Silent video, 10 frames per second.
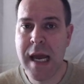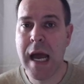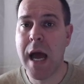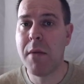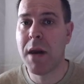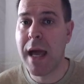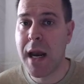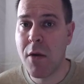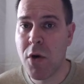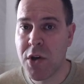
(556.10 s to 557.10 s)
I'm glad
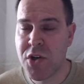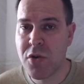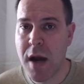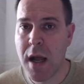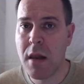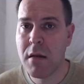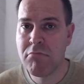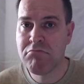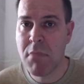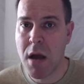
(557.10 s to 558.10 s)
I won the trial.
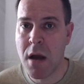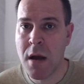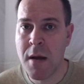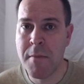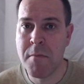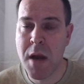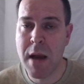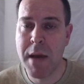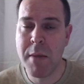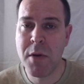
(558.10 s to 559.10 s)
I'm
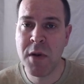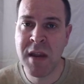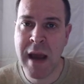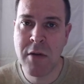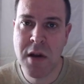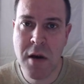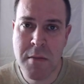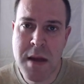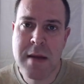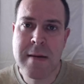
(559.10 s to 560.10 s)
happy with the outcome.
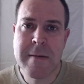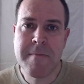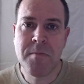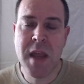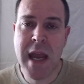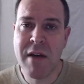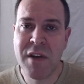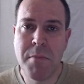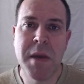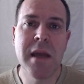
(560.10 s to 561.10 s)
They haven't
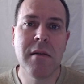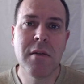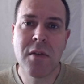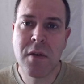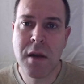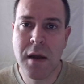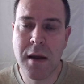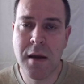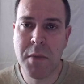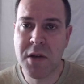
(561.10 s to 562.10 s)
appealed
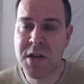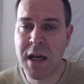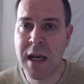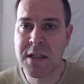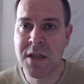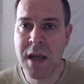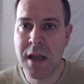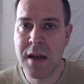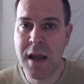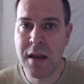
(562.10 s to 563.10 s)
because I guess
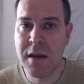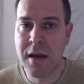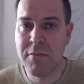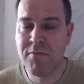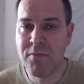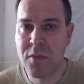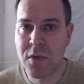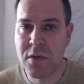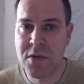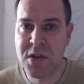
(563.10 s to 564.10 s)
they
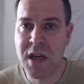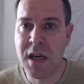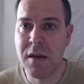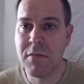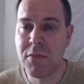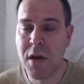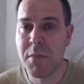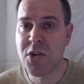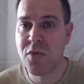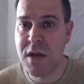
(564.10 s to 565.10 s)
see not
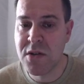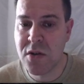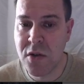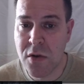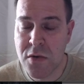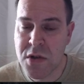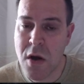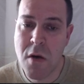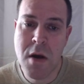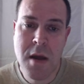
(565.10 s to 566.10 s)
much reason to do
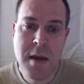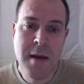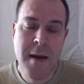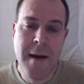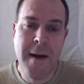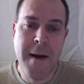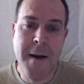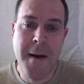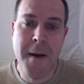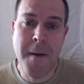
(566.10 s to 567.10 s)
so.
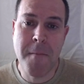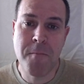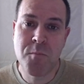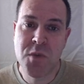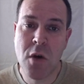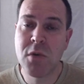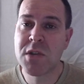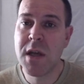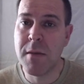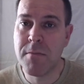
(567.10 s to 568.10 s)
So we'll
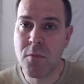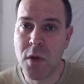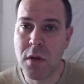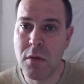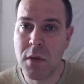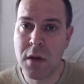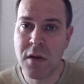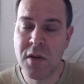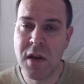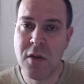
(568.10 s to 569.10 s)
see. We'll
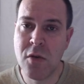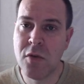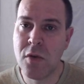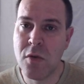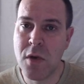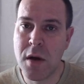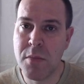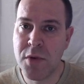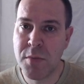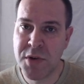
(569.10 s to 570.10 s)
continue to
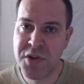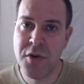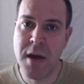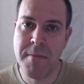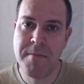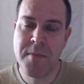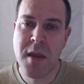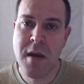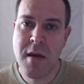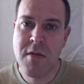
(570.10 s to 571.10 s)
pursue them.
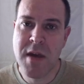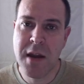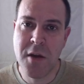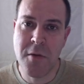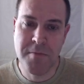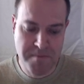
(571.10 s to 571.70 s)
Thank you.